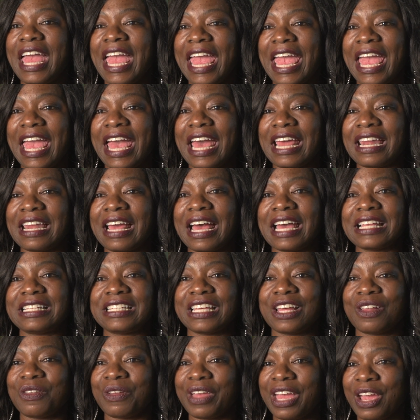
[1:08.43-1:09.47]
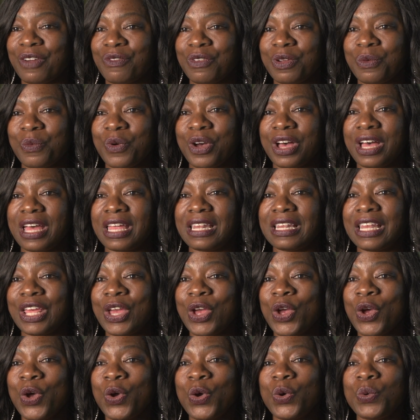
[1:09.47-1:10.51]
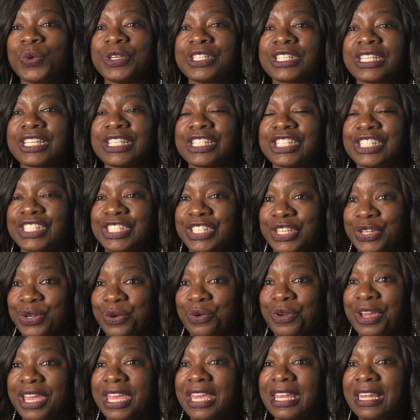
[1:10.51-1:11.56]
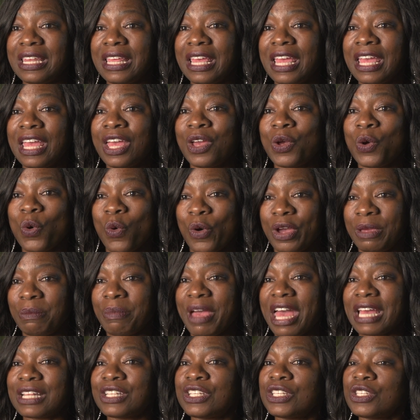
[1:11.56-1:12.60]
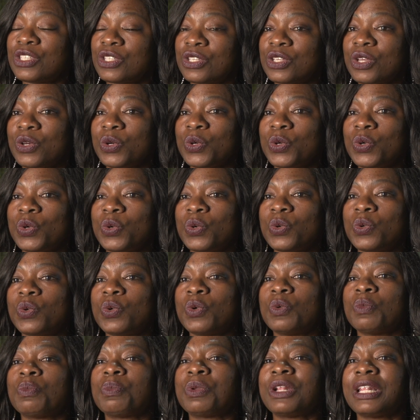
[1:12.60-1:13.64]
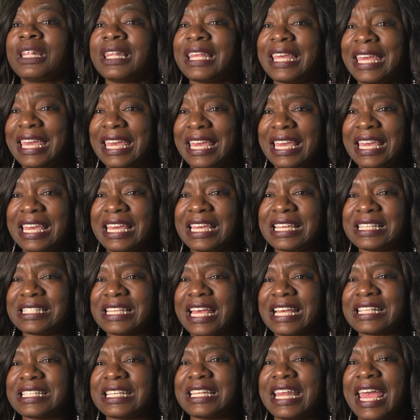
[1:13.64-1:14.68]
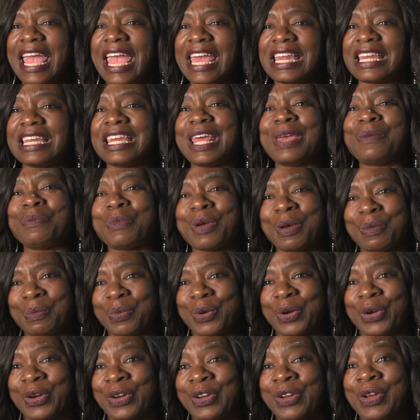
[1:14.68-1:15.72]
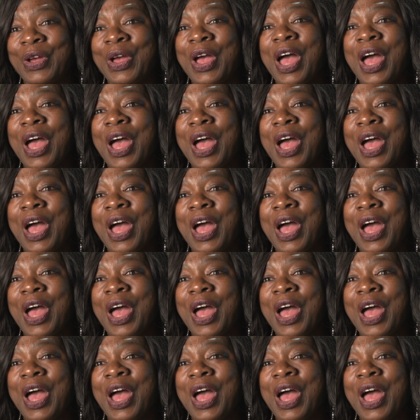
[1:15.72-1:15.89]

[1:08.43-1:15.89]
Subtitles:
And I tell everyone who is considering going back to school, please, as an A&A member,